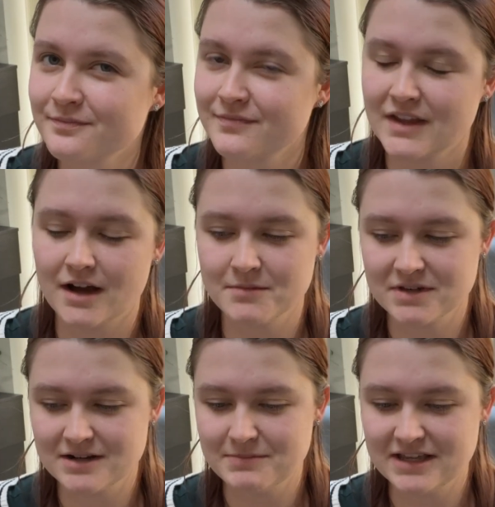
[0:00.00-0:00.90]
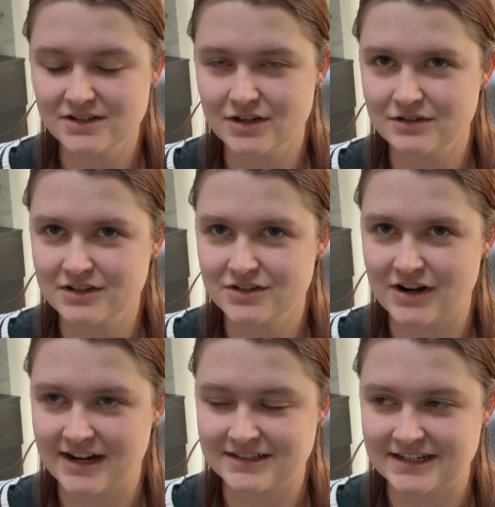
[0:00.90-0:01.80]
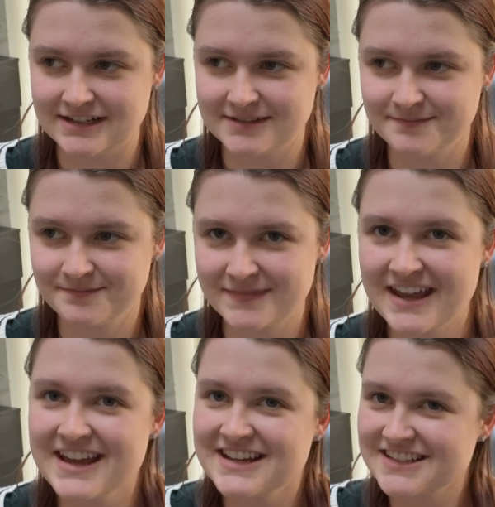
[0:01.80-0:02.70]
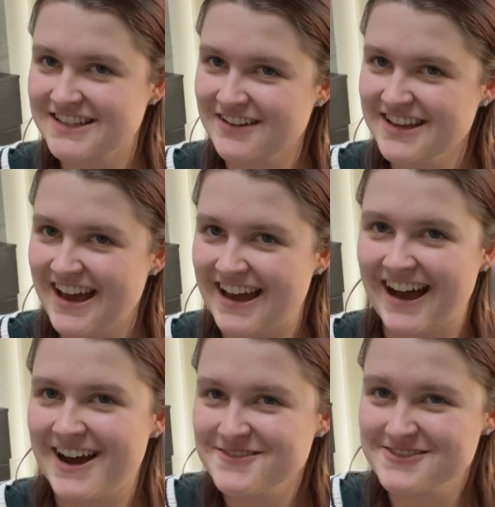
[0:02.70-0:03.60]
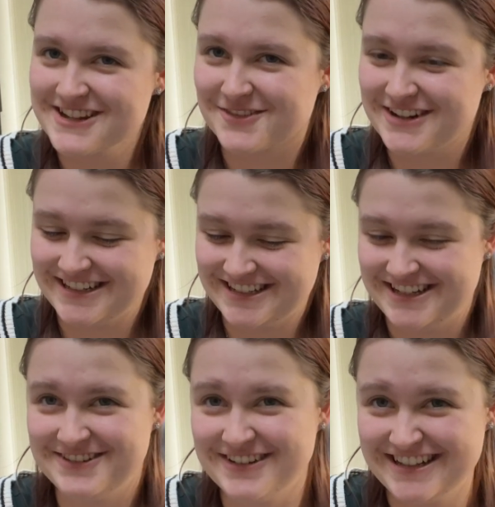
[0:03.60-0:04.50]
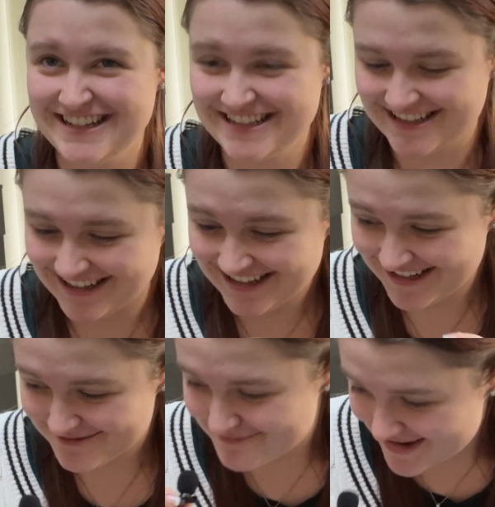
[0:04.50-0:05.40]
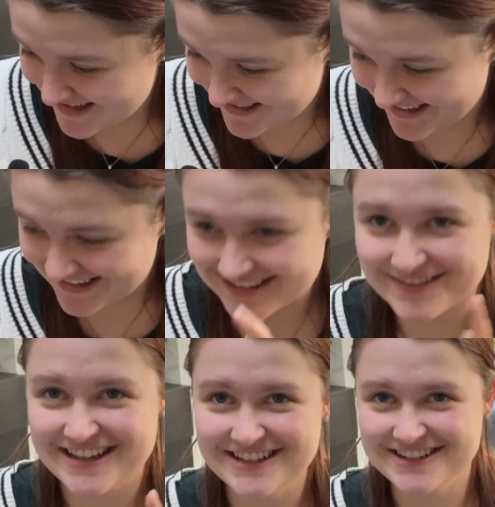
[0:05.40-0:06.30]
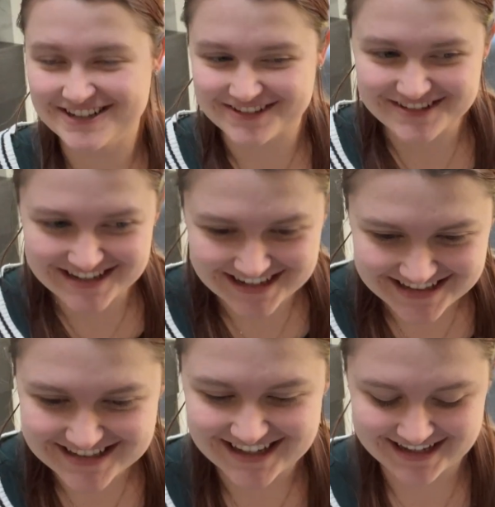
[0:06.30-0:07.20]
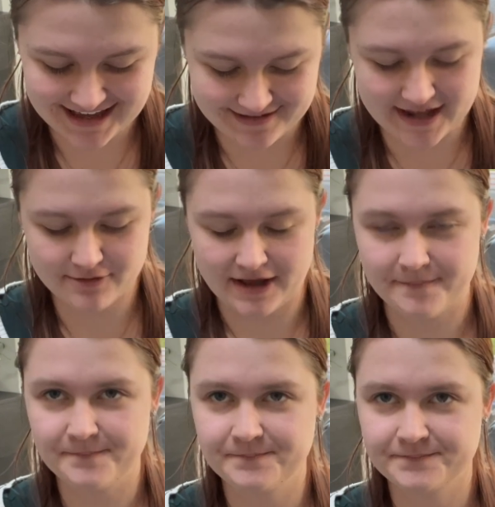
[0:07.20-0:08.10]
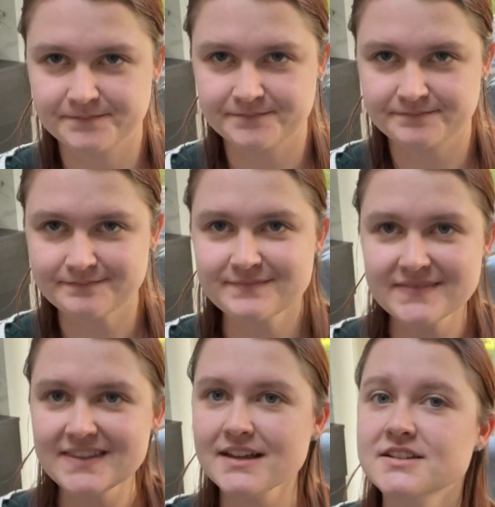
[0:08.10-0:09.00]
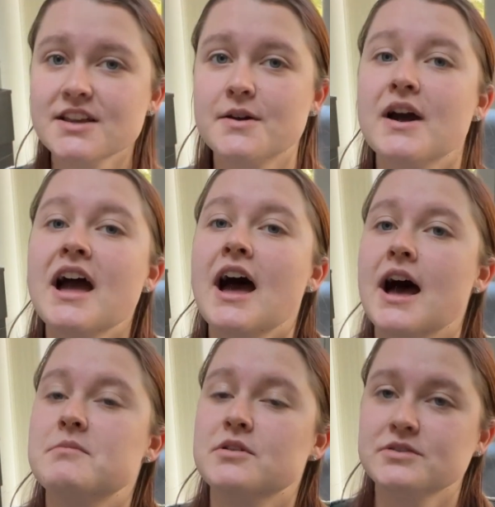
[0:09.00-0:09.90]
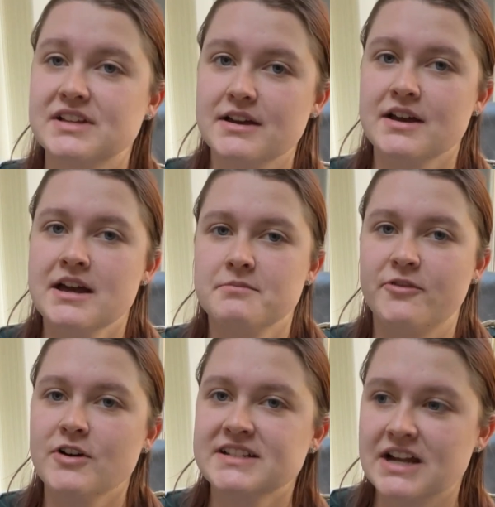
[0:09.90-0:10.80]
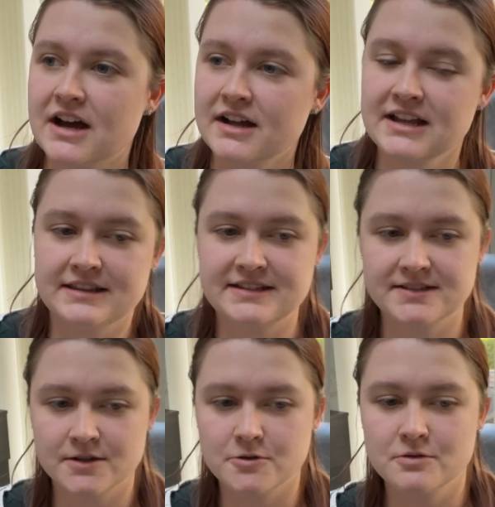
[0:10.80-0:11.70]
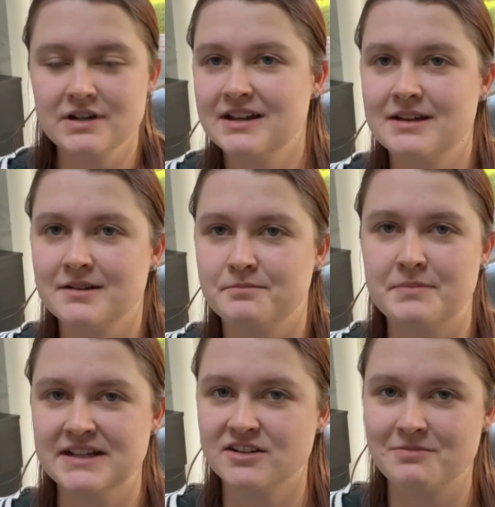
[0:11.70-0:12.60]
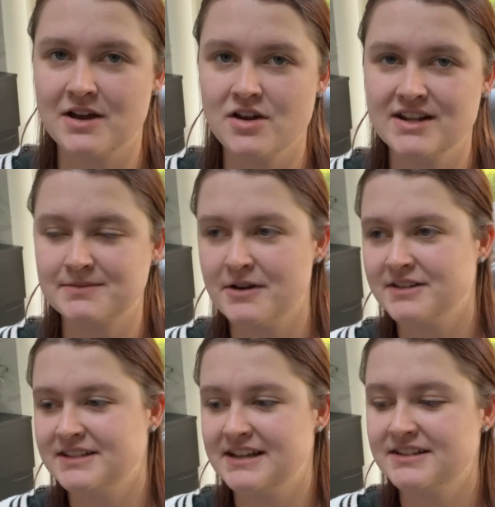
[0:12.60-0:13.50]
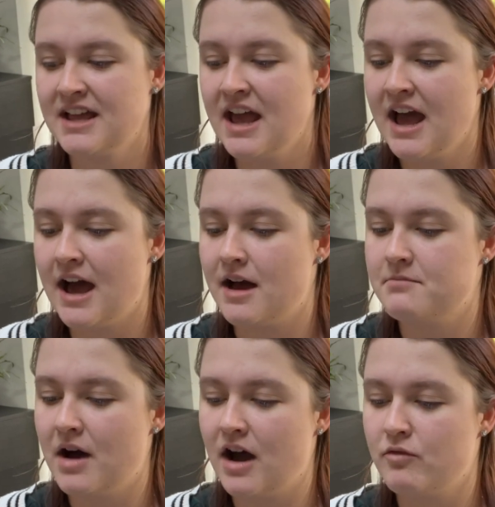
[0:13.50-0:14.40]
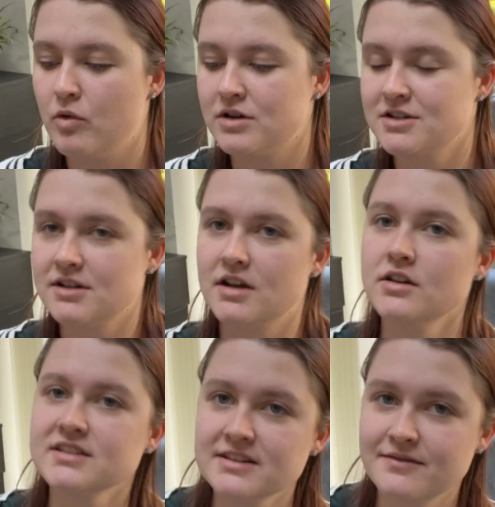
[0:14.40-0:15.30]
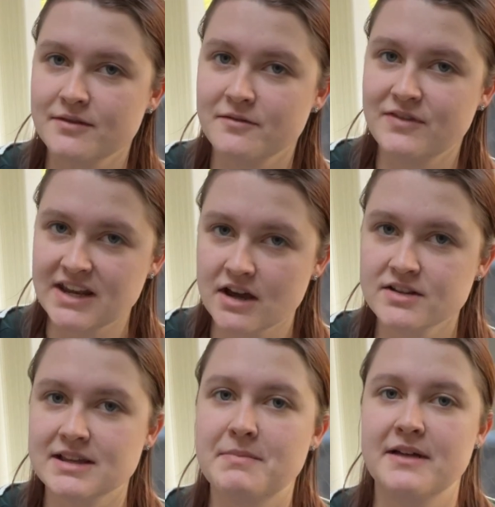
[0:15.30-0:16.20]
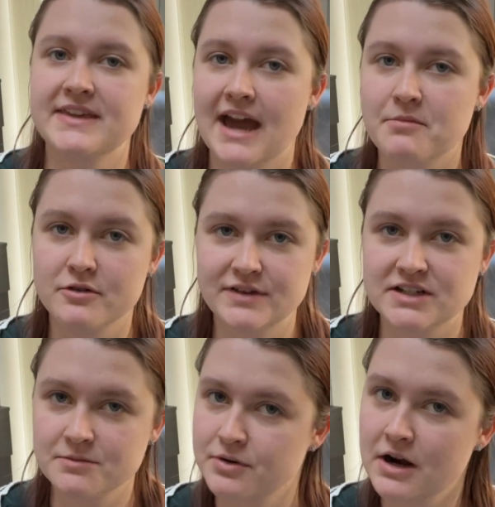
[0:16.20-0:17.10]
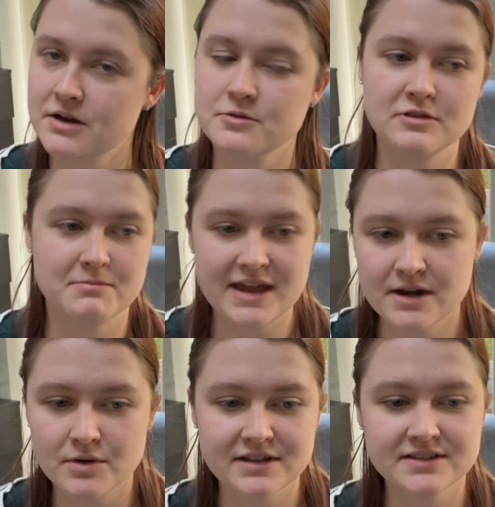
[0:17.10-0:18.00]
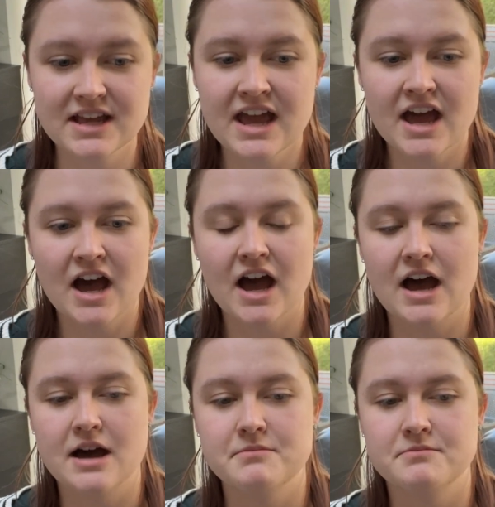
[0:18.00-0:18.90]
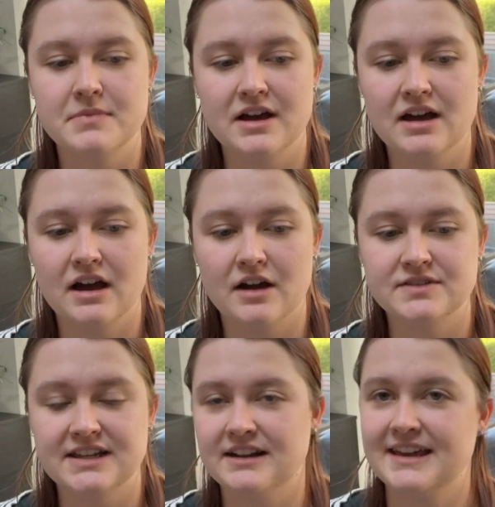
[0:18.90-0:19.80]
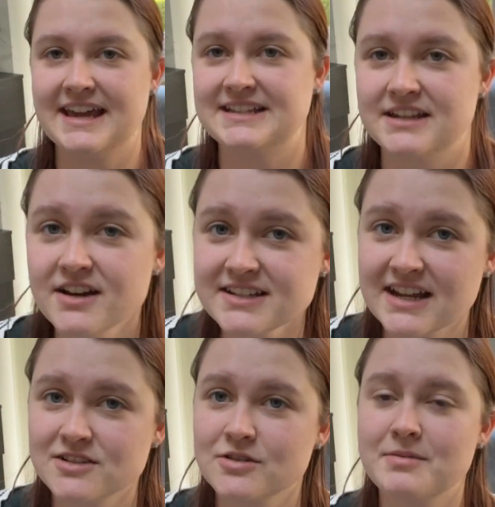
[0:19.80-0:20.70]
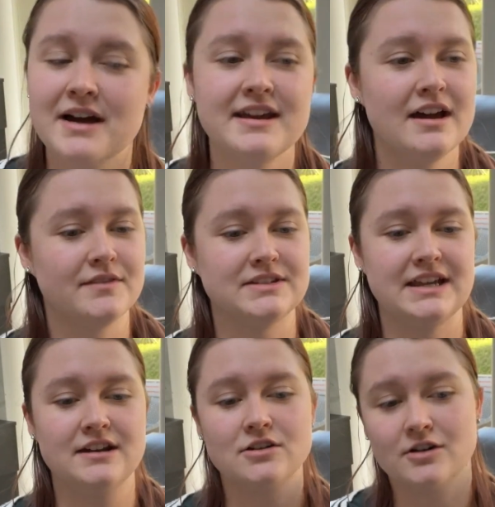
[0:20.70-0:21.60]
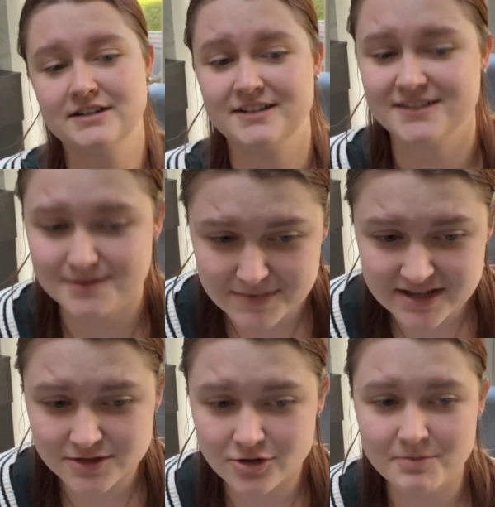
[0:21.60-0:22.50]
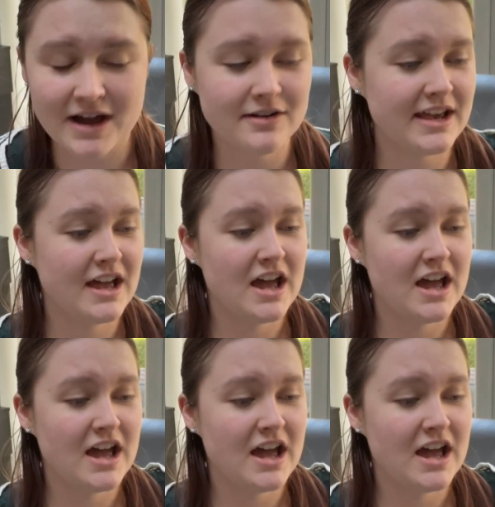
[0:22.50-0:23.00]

I'm going to be too distracted. So yeah, I've always wanted to do one of these tiny little mic things where you talk and it's like, yeah, anyway. So also, before I start, this is all based off my own experiences. I've watched lots of videos about the Apple Vision Pro, all the main ones. I've seen like Casey Neistat talk about it. I've seen Colin and Samir talk about it.